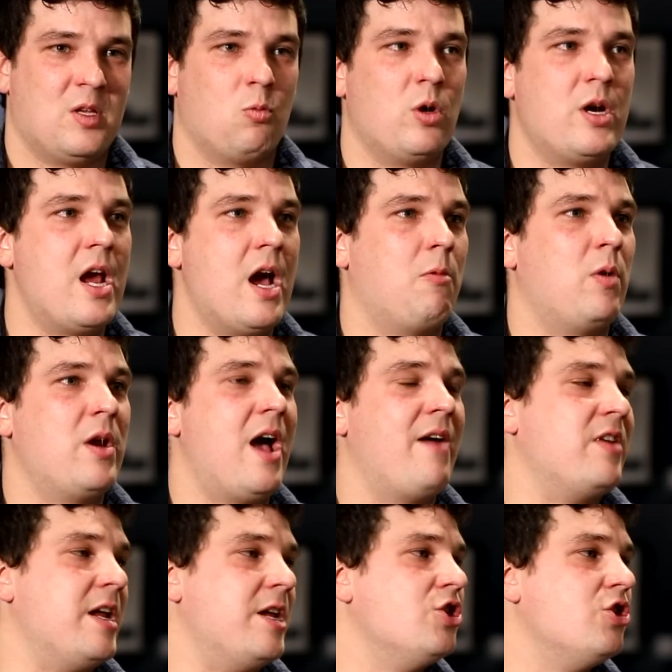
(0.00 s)
when you
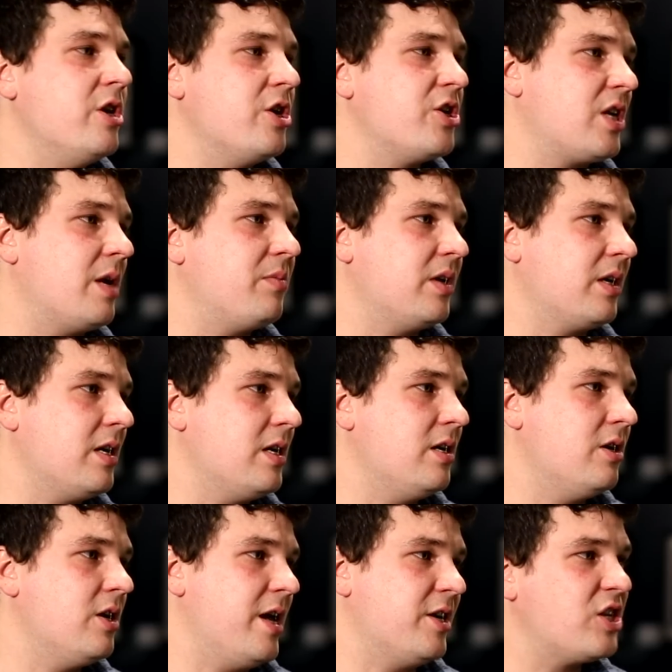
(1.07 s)
have an injury or something,
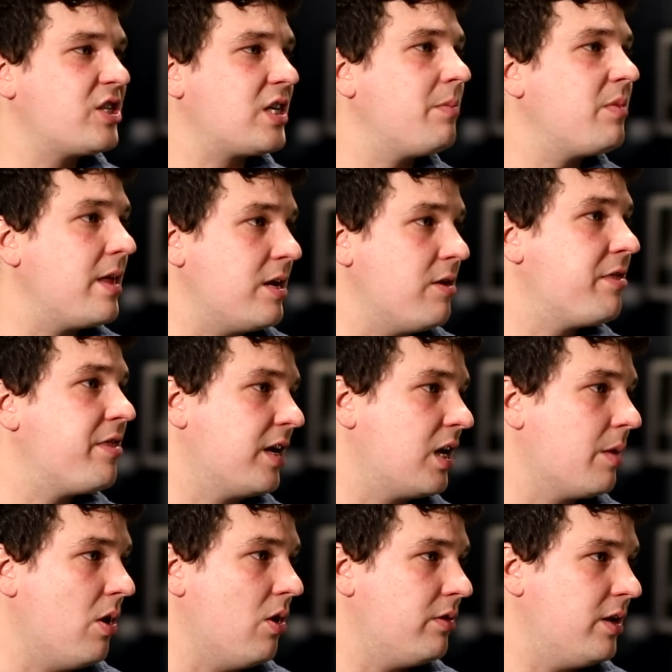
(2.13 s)
and it's just something that you think
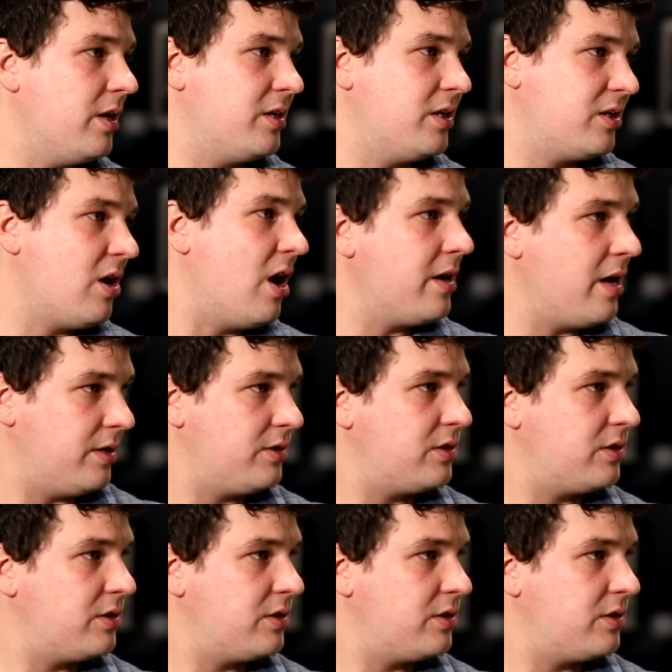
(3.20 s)
about. It's not.